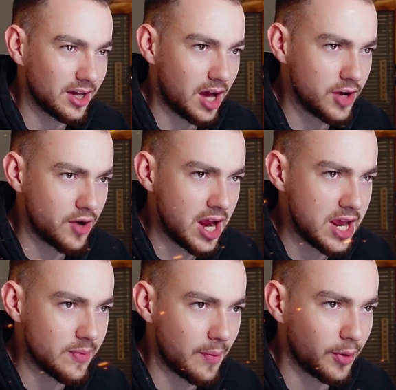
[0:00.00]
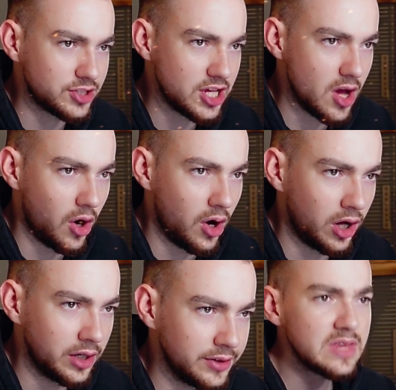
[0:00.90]
Hi Greg, my proxy
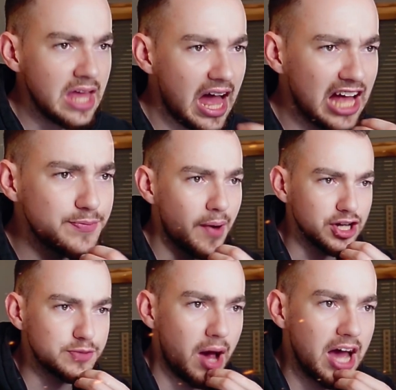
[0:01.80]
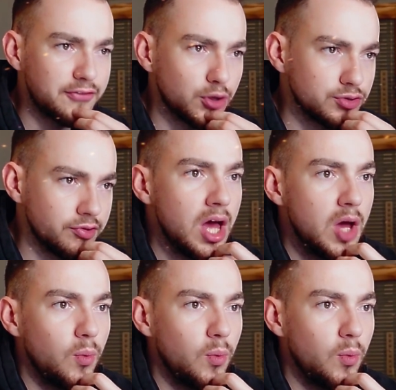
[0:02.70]
on AdsPower expired, forgot to renew.